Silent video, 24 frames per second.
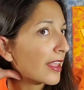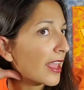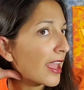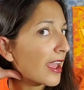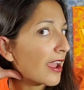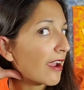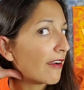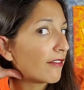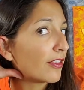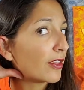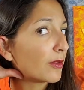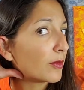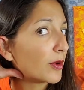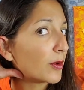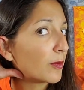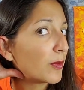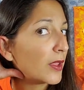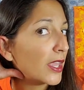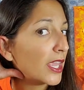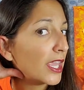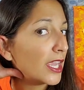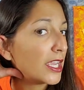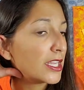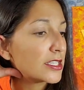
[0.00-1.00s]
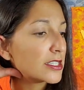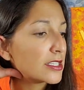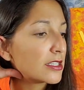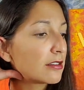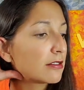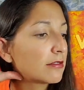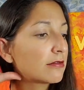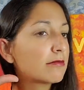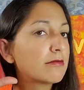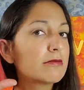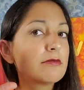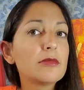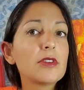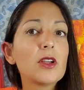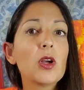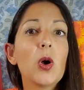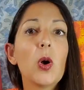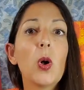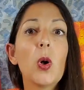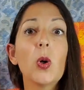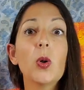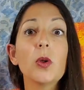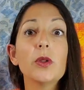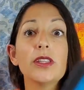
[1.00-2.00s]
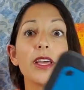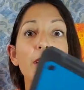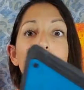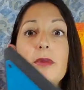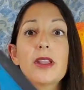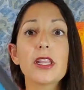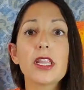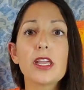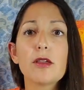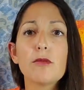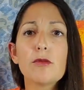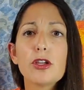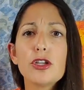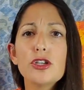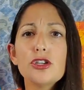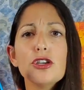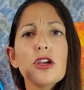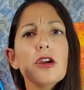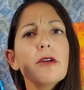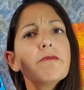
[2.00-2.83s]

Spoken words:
Have them repeat. Hold up an image.